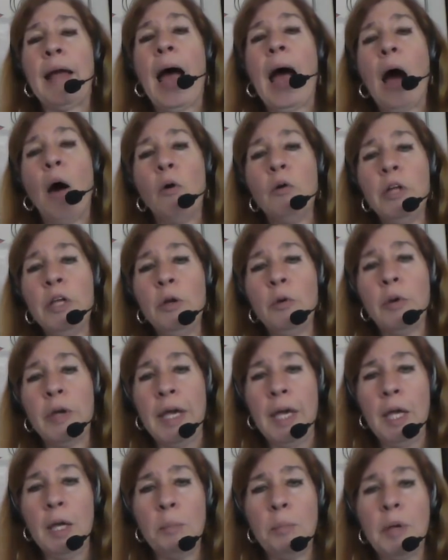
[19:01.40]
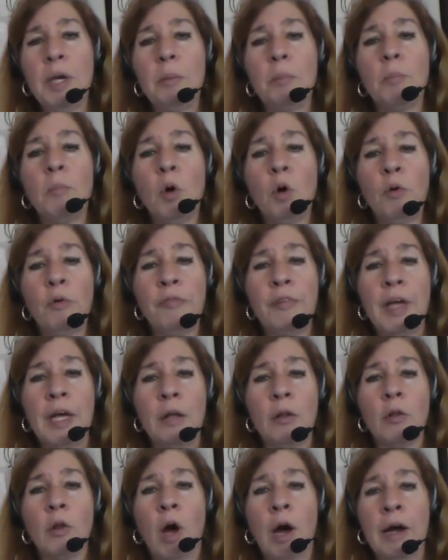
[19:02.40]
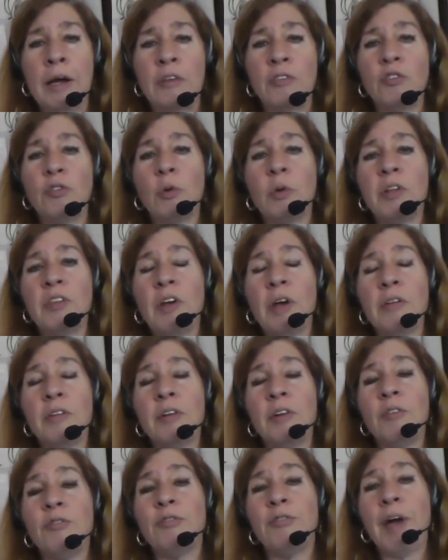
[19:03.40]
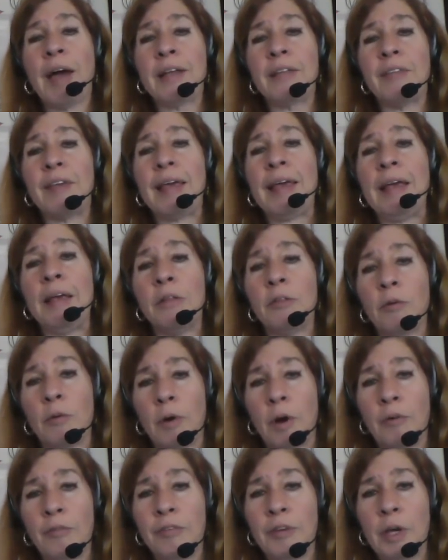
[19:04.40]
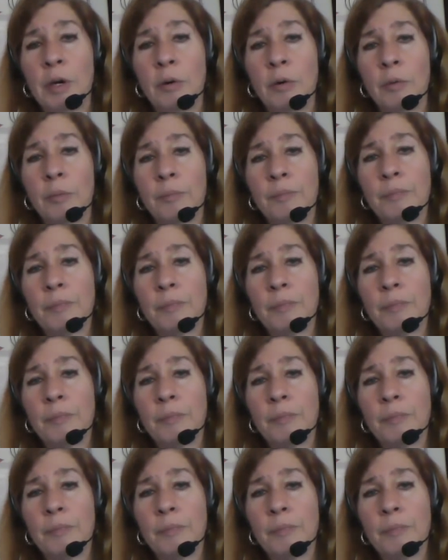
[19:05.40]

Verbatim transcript: how do you keep it moving along so it doesn't affect either of you?